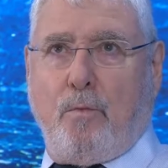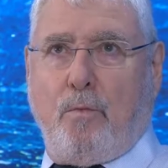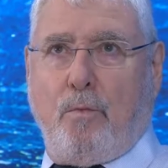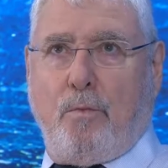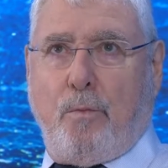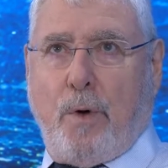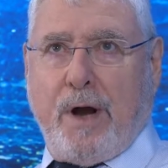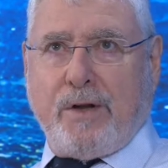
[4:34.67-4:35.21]

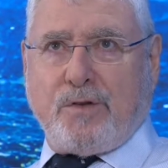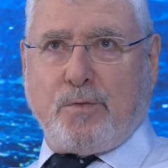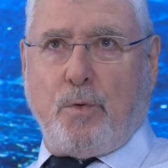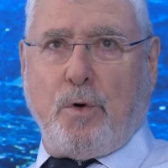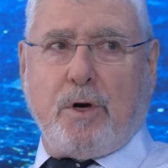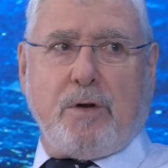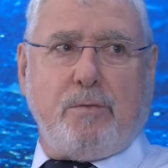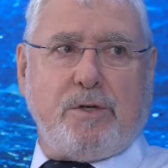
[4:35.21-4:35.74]

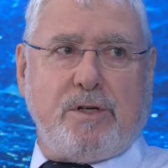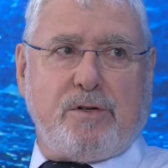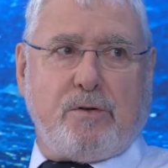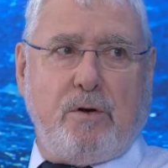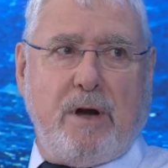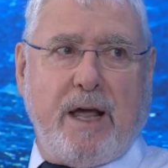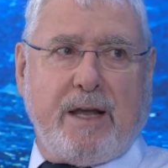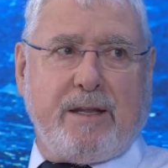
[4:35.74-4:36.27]
wastewater which is
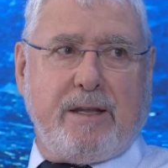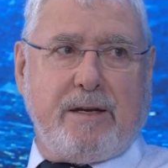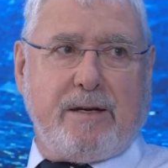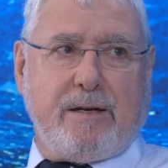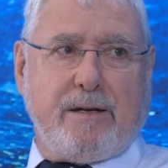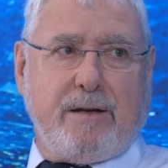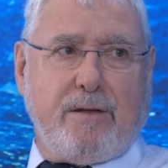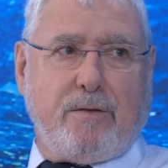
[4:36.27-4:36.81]
collected
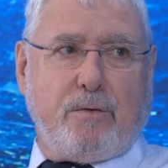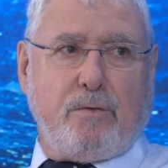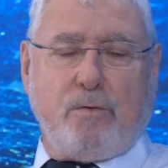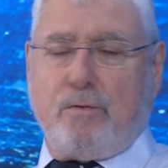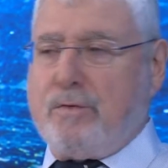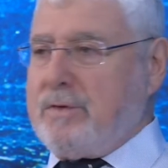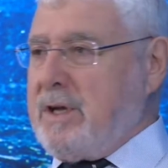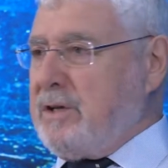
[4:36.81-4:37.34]
through
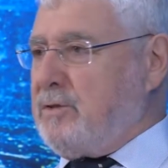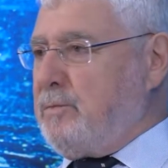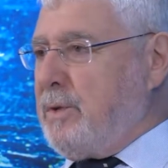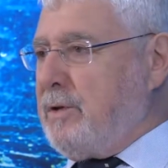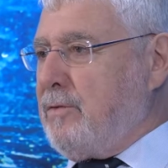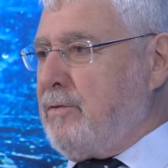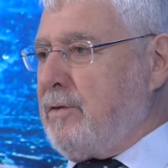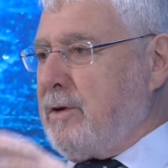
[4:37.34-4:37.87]

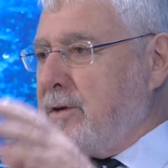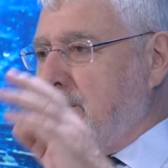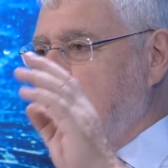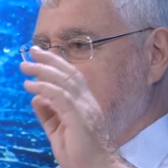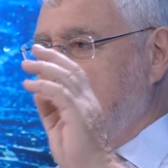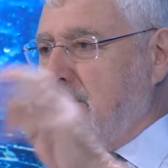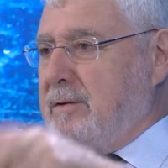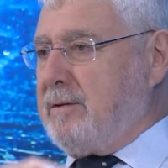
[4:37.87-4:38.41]
cesspits,
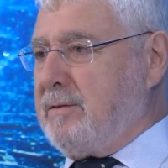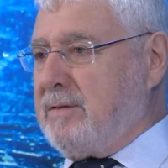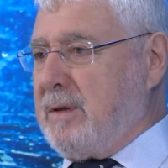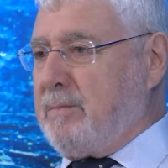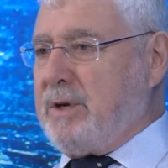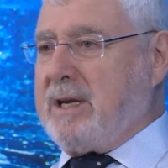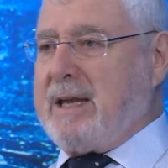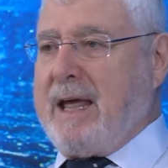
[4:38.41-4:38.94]

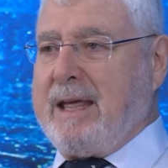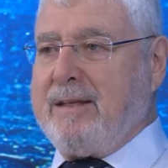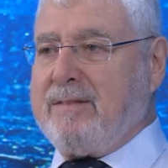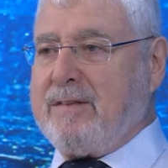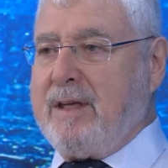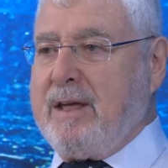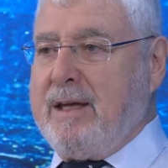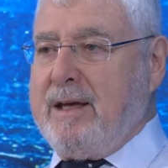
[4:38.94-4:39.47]
septic
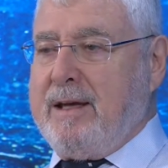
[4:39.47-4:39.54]
tanks,